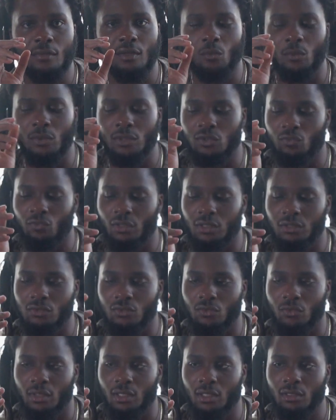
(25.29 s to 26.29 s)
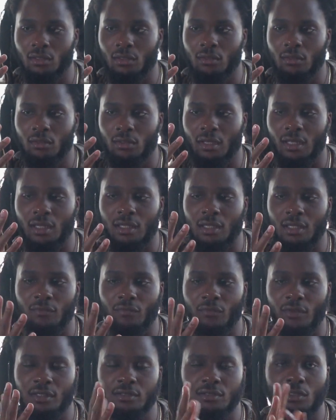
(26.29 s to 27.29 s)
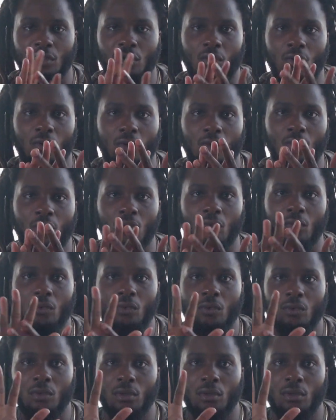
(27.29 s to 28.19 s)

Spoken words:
which runs through here and innervates the whole